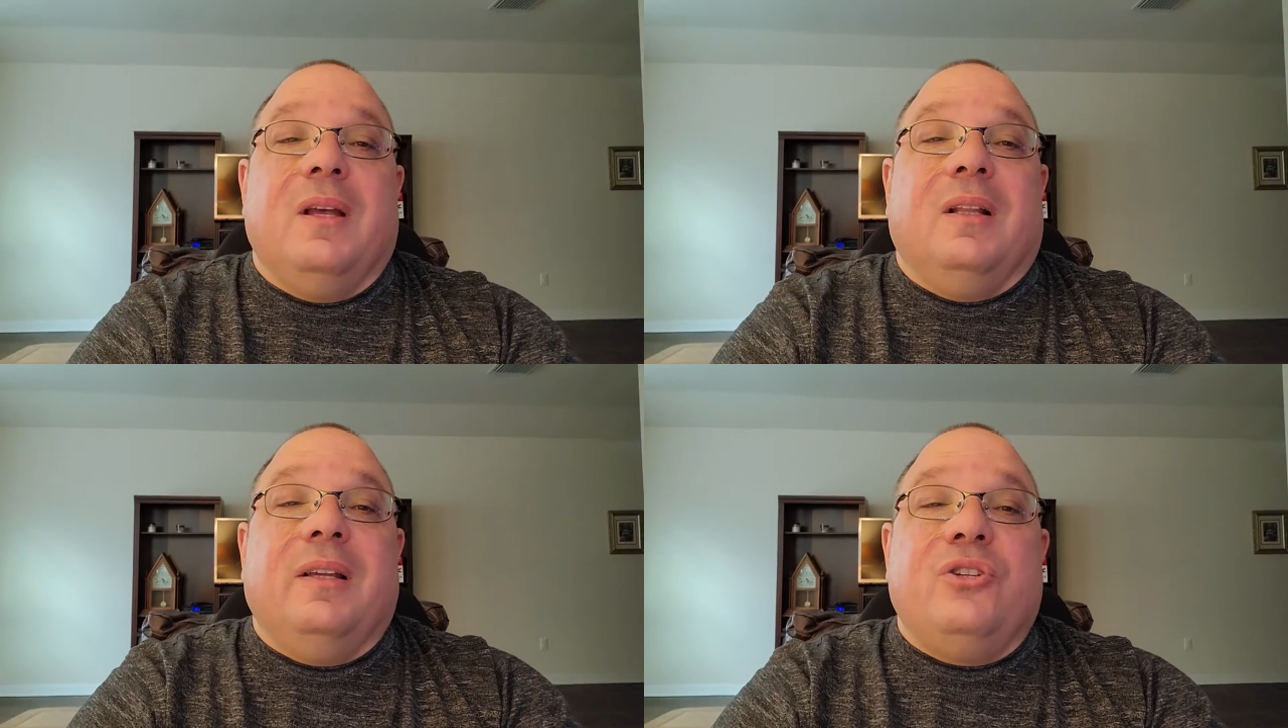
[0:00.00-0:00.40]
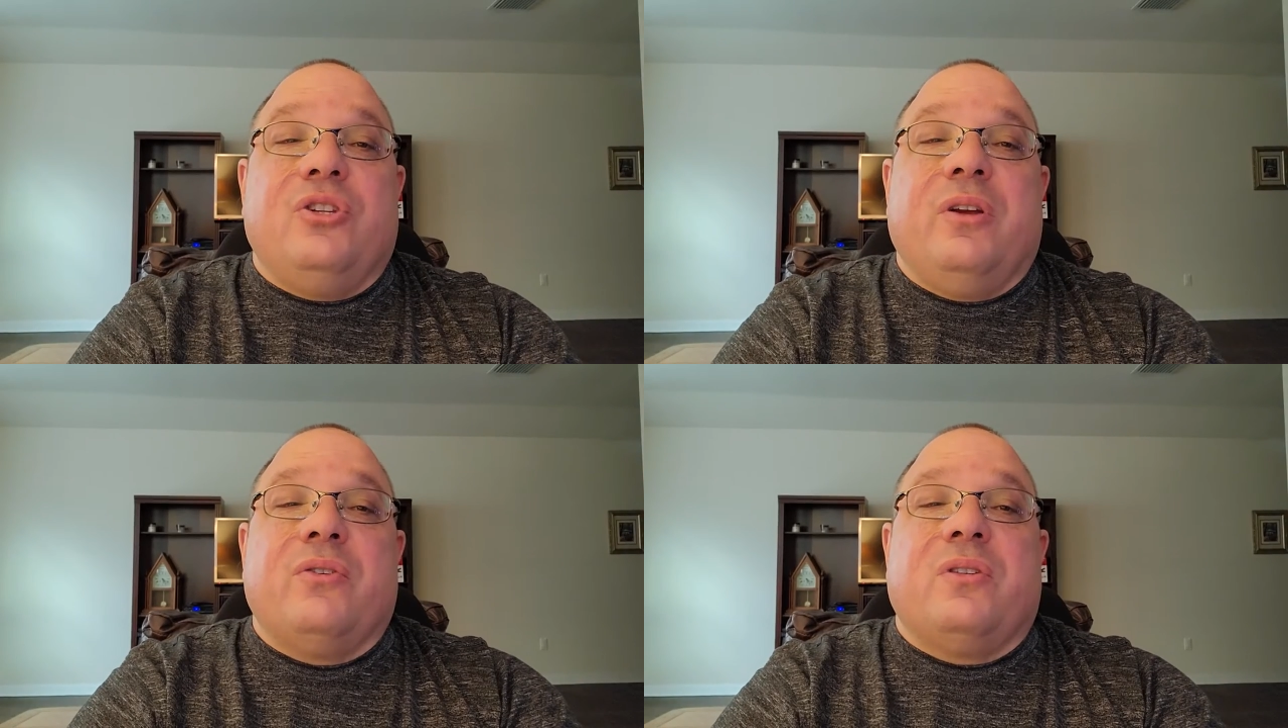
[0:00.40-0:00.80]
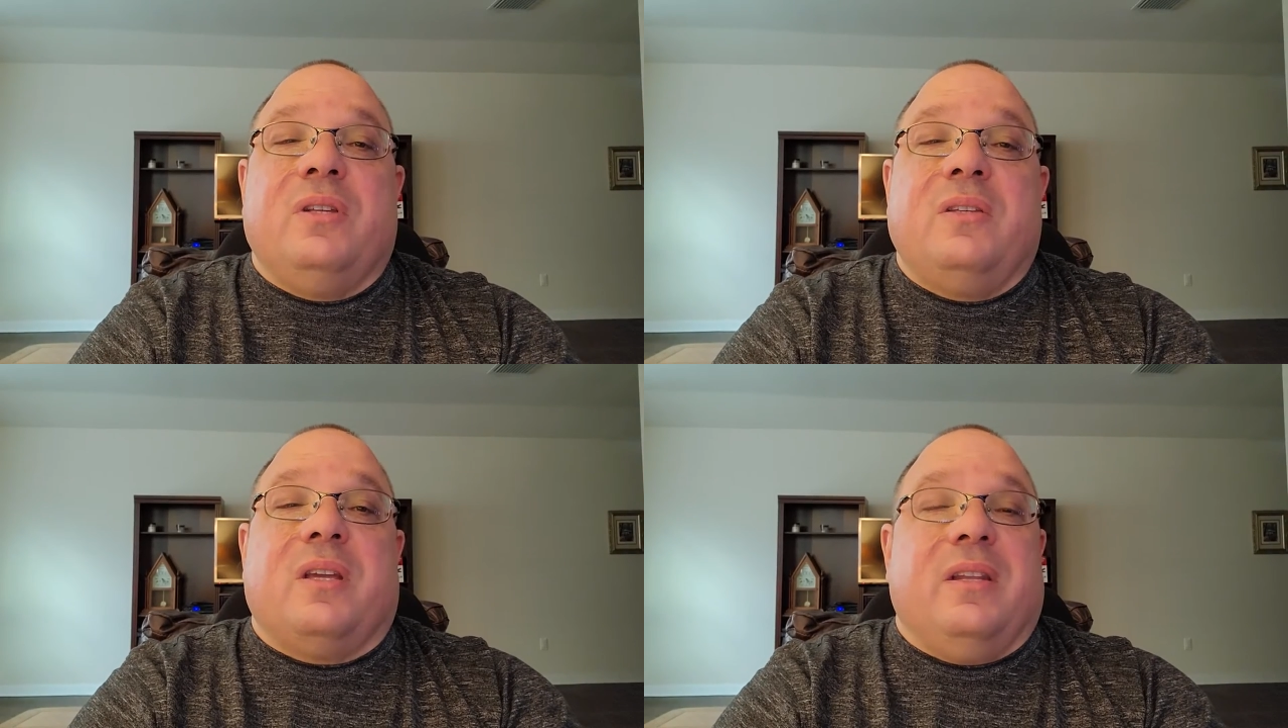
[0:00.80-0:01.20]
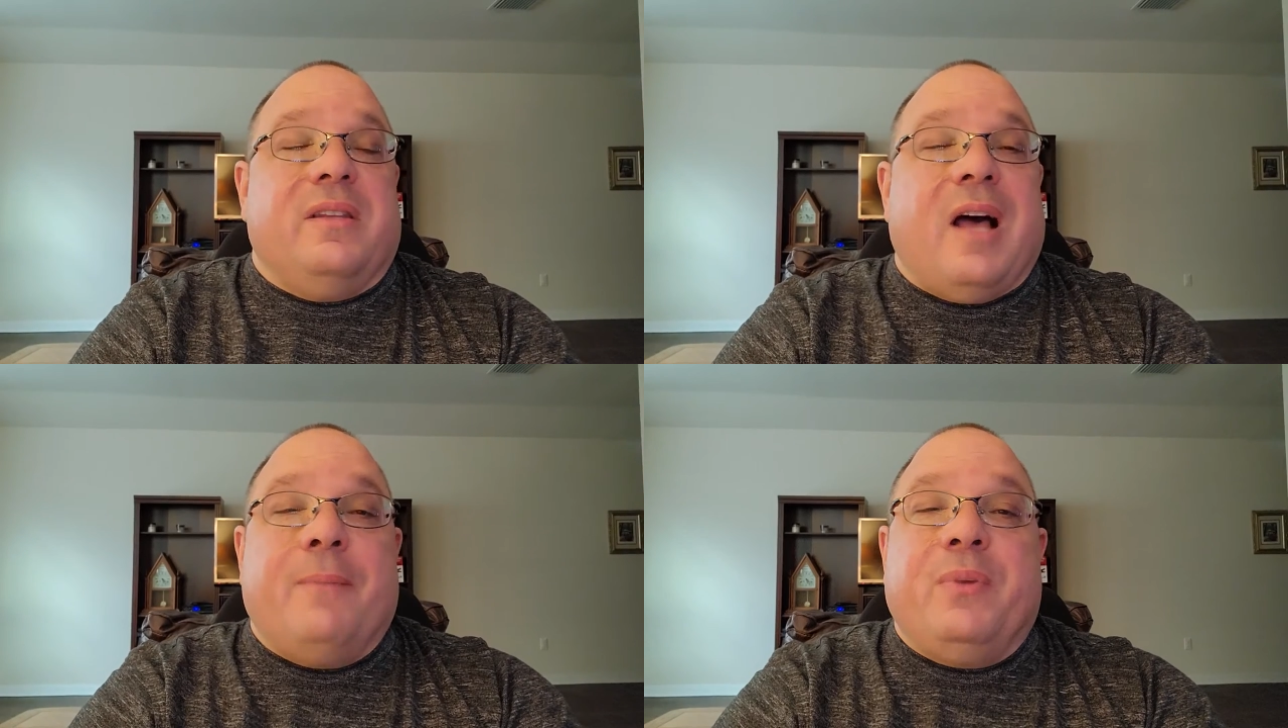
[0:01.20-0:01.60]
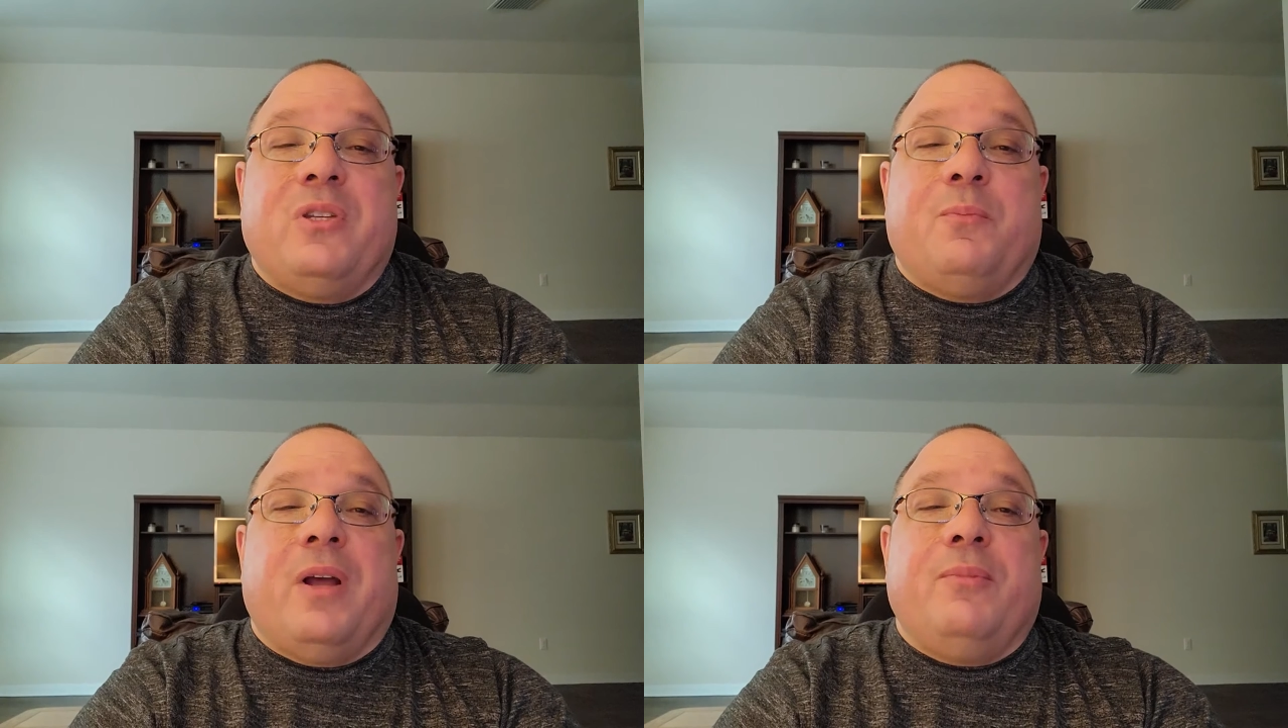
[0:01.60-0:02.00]
Legionnaires' disease cannot be
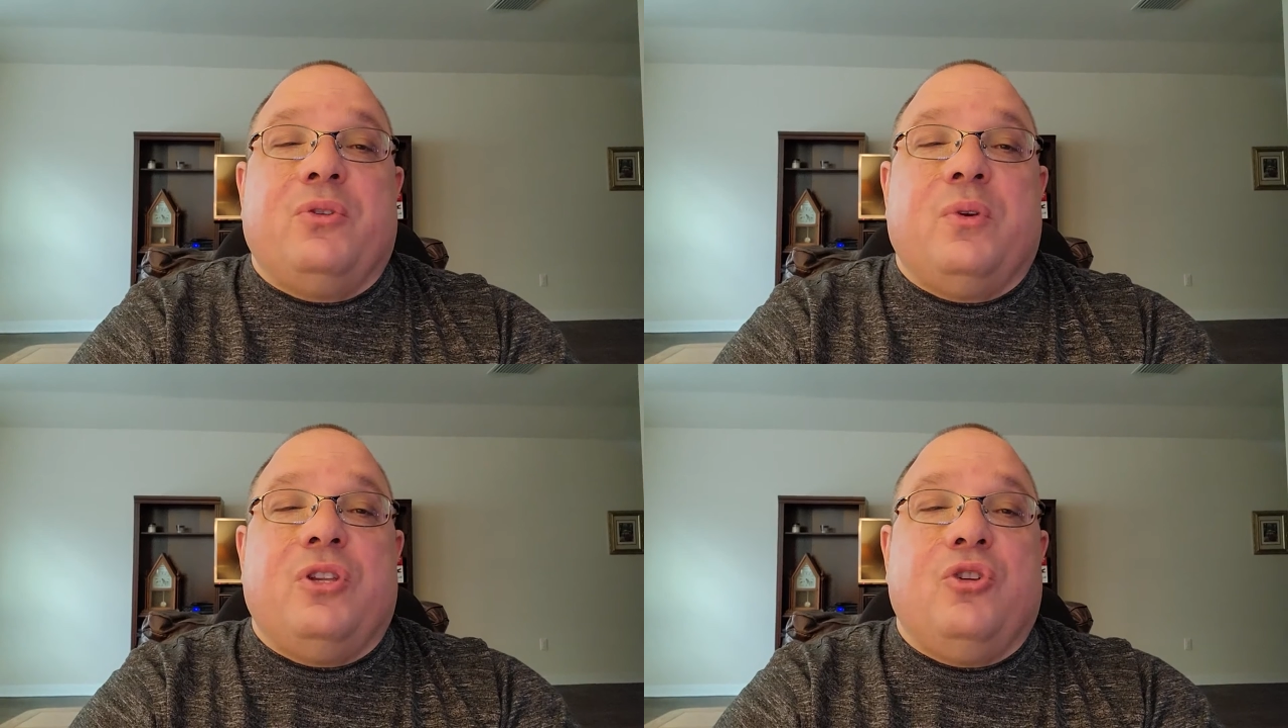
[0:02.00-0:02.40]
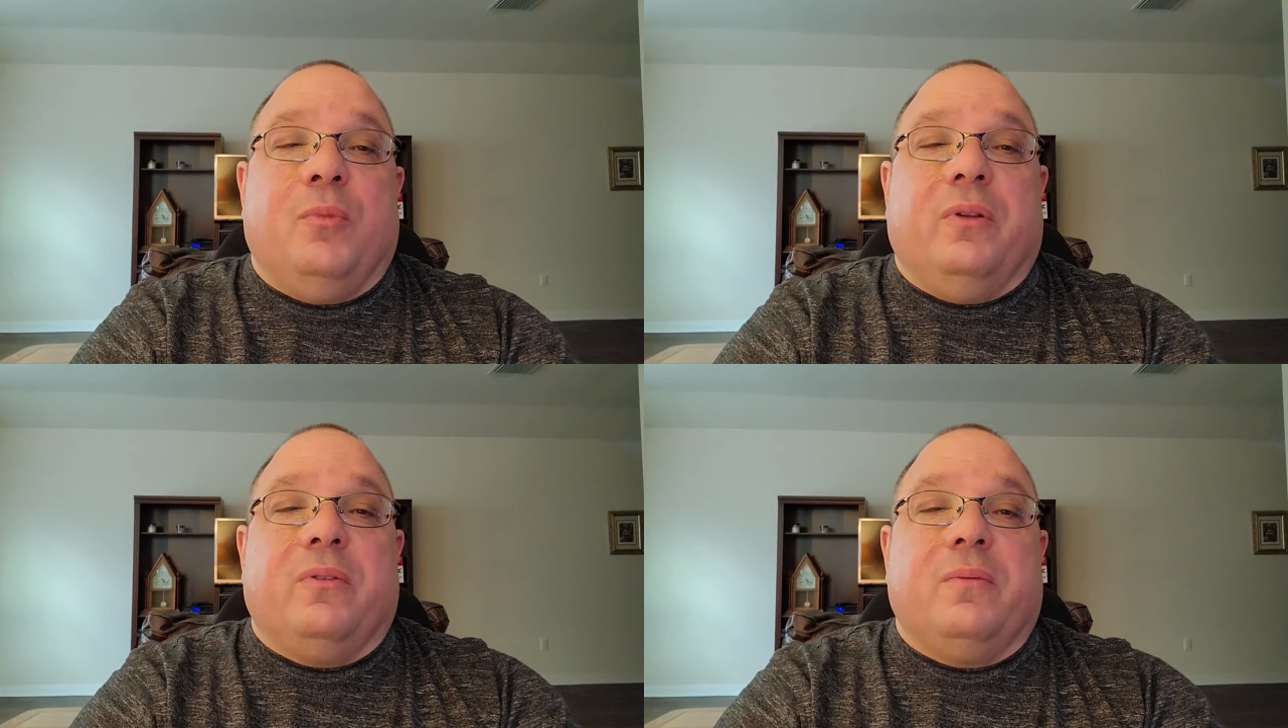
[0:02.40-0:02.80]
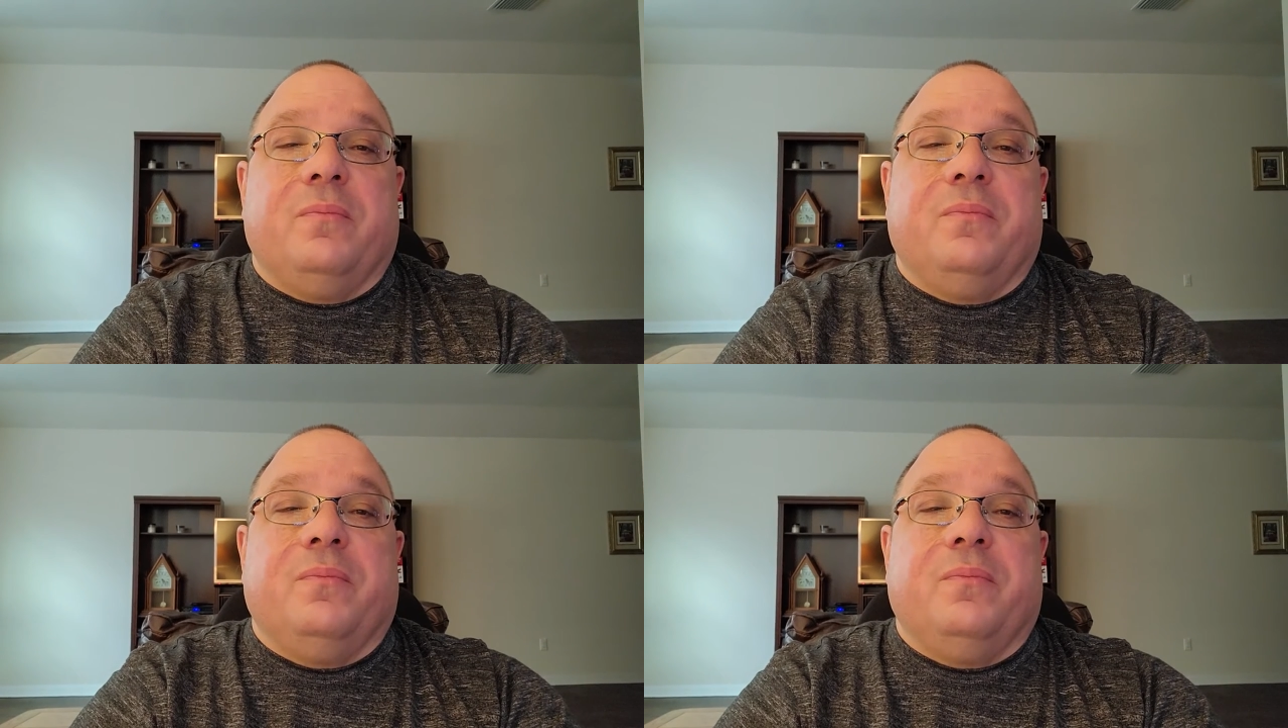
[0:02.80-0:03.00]
spread between humans.